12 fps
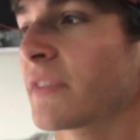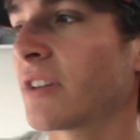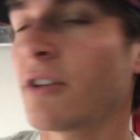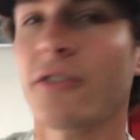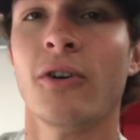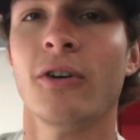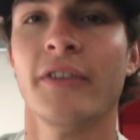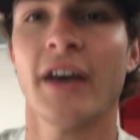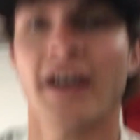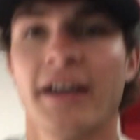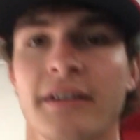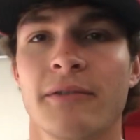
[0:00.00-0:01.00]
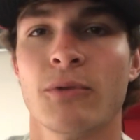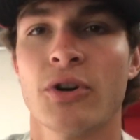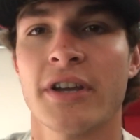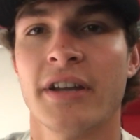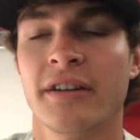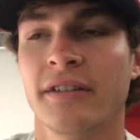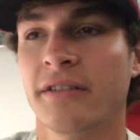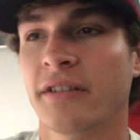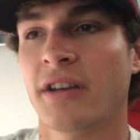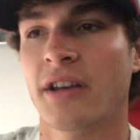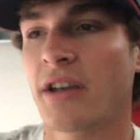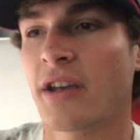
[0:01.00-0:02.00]
you know, the whole nine, working,
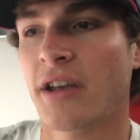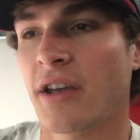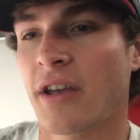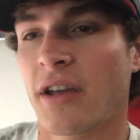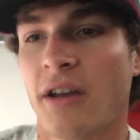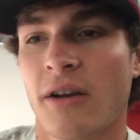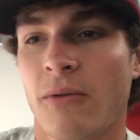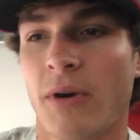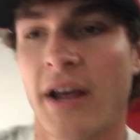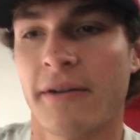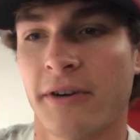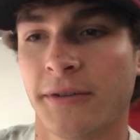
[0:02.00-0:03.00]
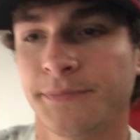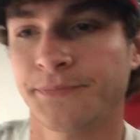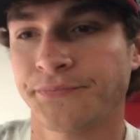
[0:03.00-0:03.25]
whatever.